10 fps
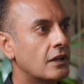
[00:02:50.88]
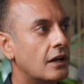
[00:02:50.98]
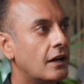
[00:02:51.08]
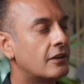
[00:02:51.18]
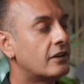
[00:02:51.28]

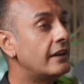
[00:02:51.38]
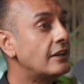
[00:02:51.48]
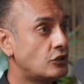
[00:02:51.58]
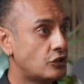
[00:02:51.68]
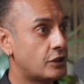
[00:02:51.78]

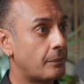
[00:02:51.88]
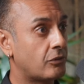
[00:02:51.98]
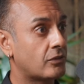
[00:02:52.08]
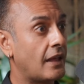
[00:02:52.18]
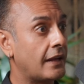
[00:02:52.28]

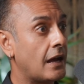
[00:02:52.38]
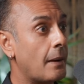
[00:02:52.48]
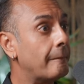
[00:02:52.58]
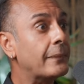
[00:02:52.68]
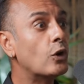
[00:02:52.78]
relationships that are
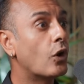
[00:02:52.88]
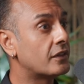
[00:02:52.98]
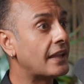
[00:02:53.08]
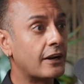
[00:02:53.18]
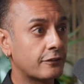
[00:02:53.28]

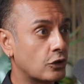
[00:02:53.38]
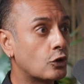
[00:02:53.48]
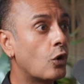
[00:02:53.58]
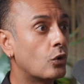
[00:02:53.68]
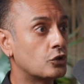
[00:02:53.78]
beyond that of the
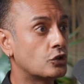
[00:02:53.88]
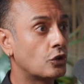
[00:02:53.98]
coach.